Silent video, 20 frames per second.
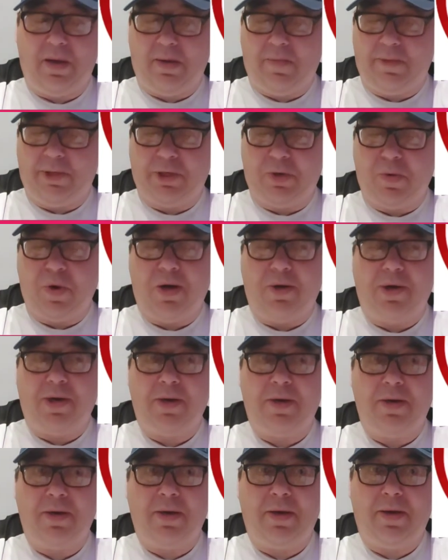squad,
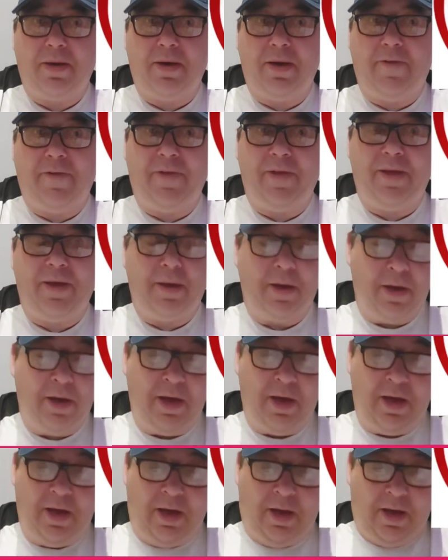and if they're
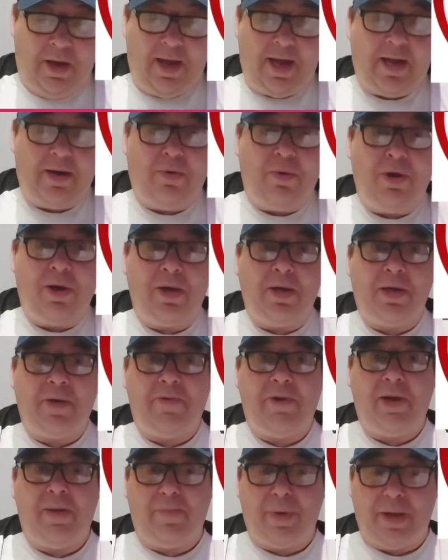looking to
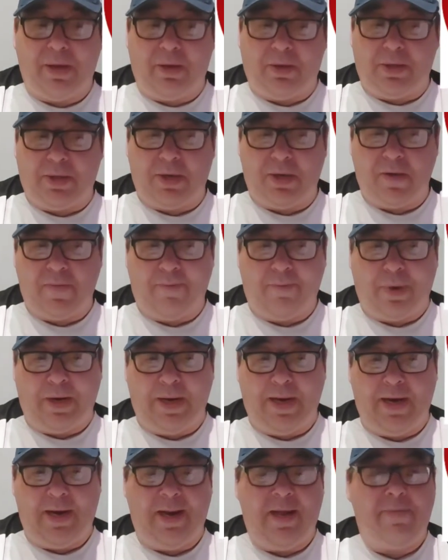rebuild
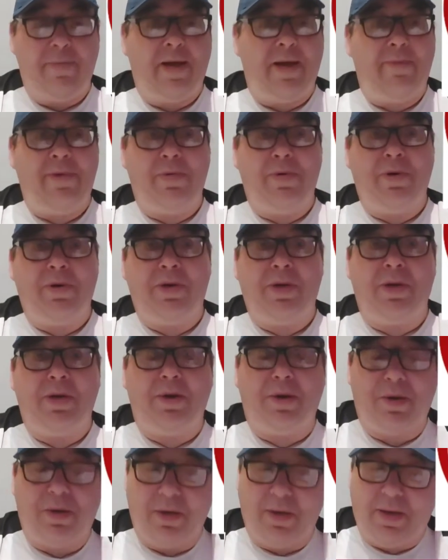completely, he might be one to
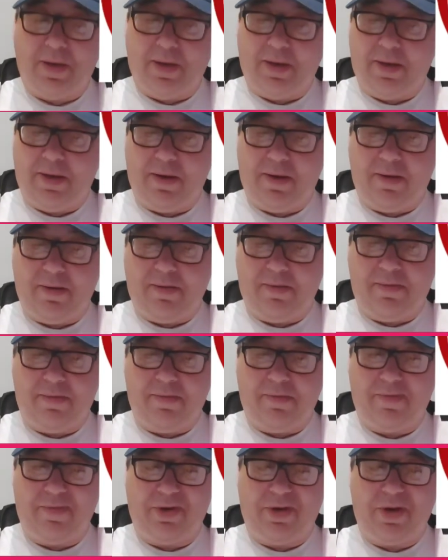go.
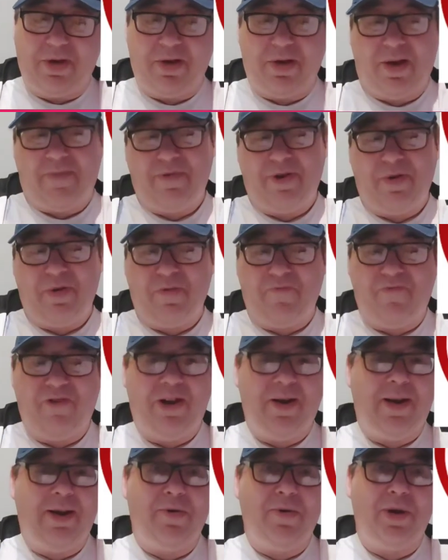So I'm not
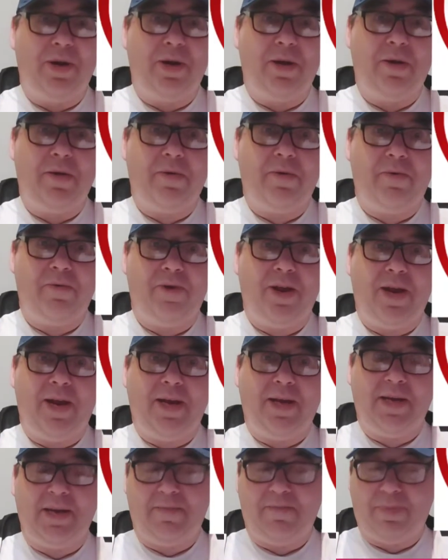really going to
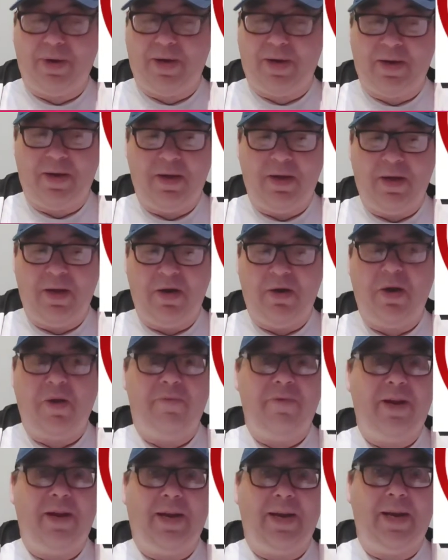rate him, but not
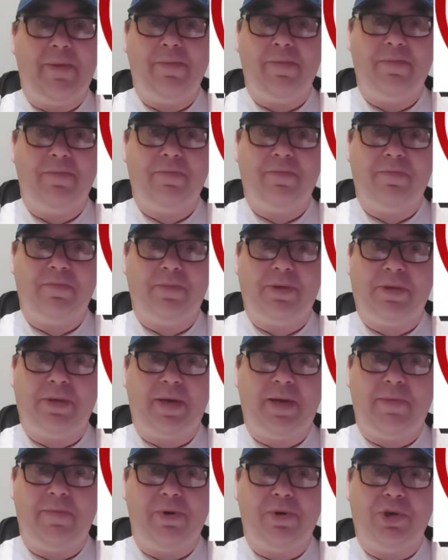really
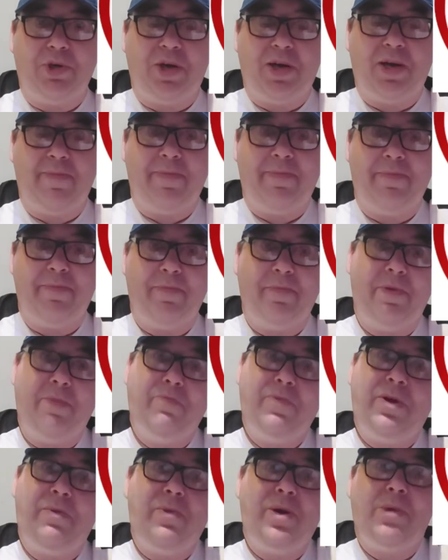seen much on him.
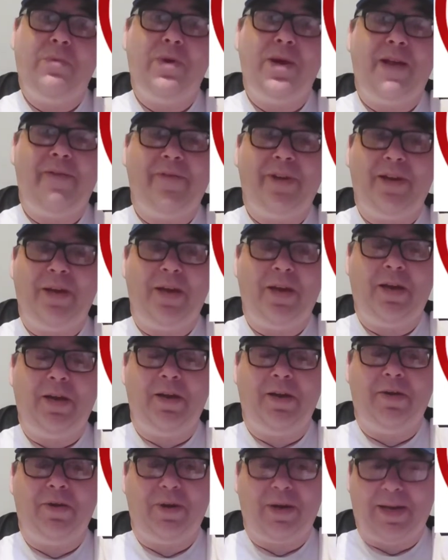But when we have,
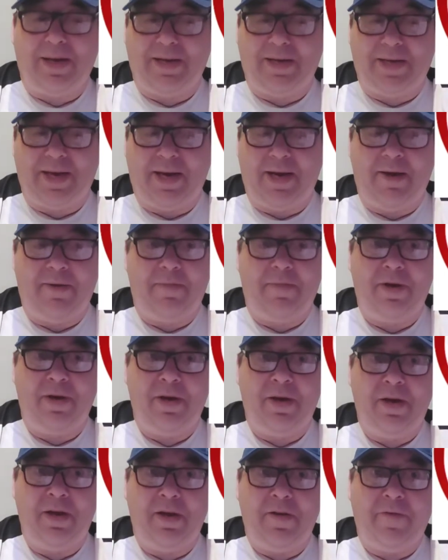like I say, in
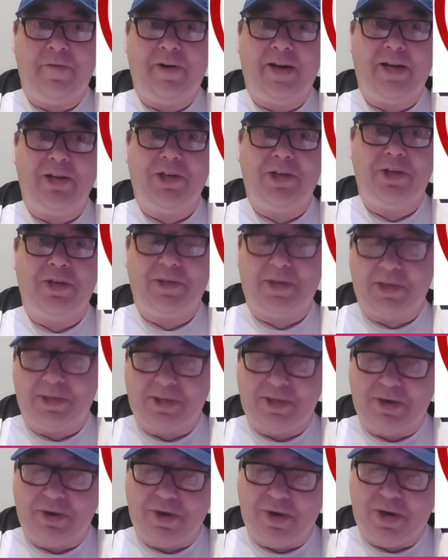flashes,
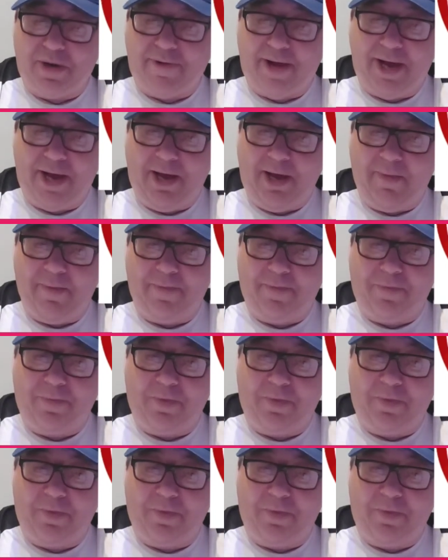he's done all right.